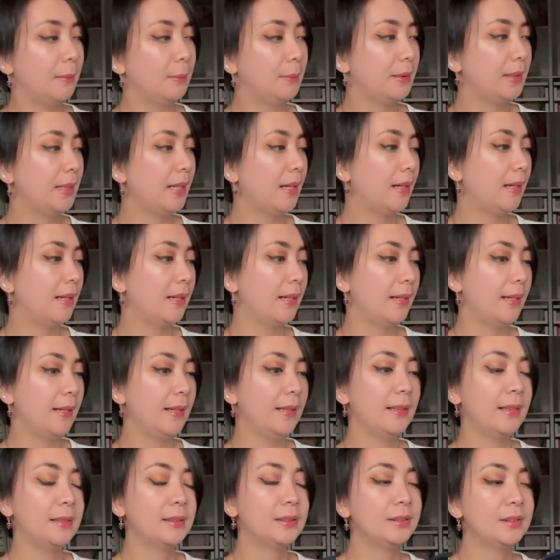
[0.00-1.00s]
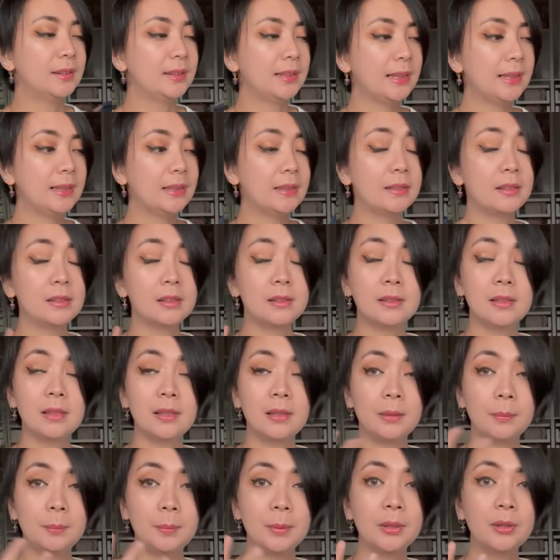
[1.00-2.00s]
Yeah, and as you see that
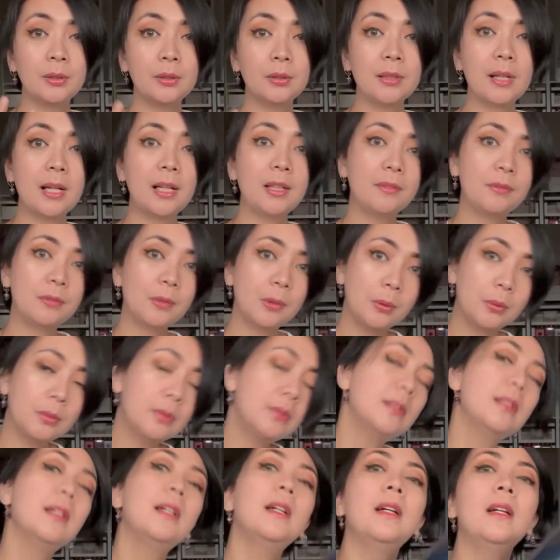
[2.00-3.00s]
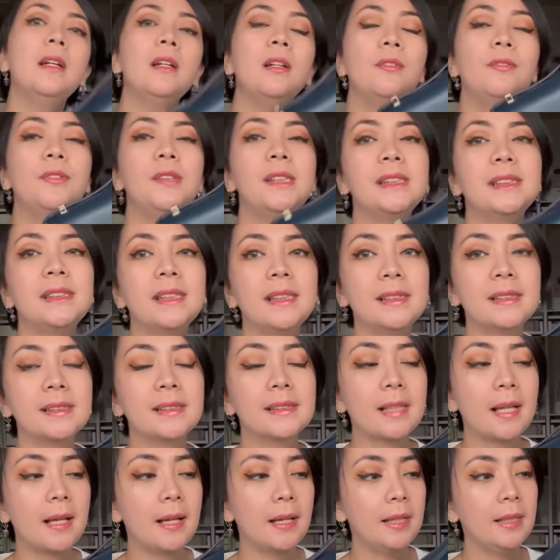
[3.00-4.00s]
the bigger iPhone fits
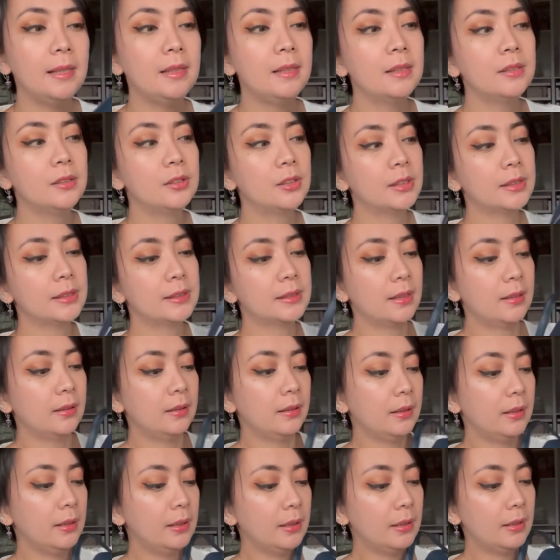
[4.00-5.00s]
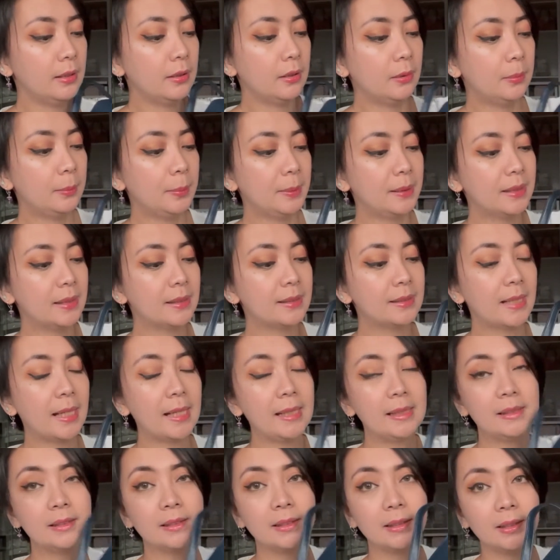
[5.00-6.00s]
inside, just a little bit
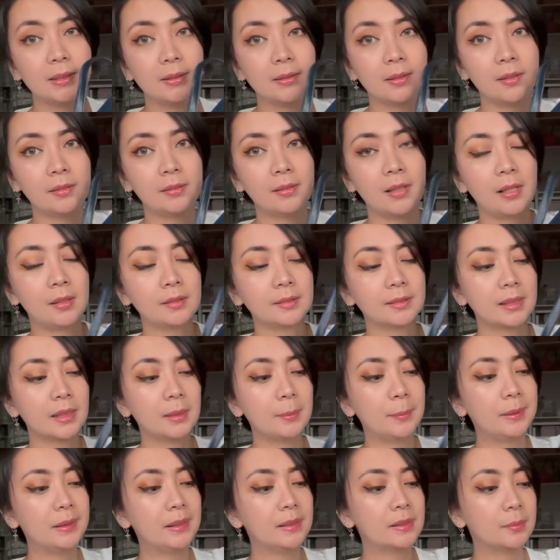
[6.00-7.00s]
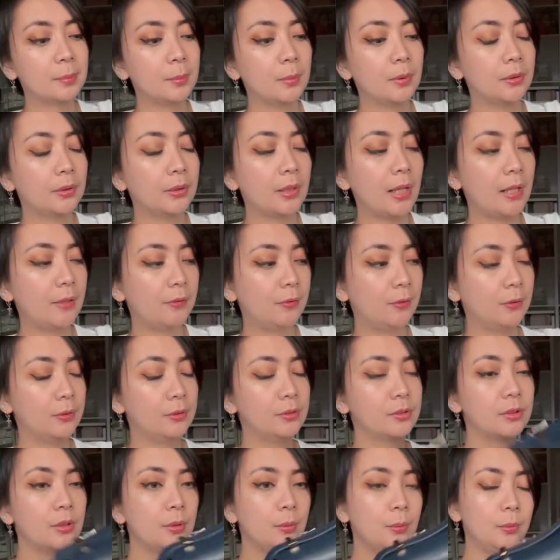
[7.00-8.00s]
tight here on the outside, but the smaller
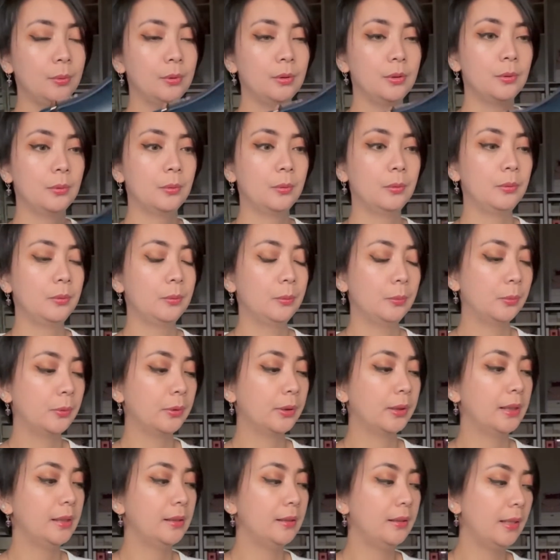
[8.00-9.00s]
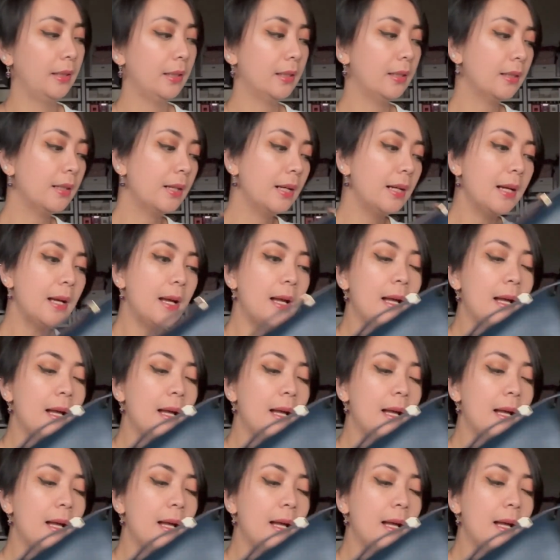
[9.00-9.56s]
iPhones would work in there.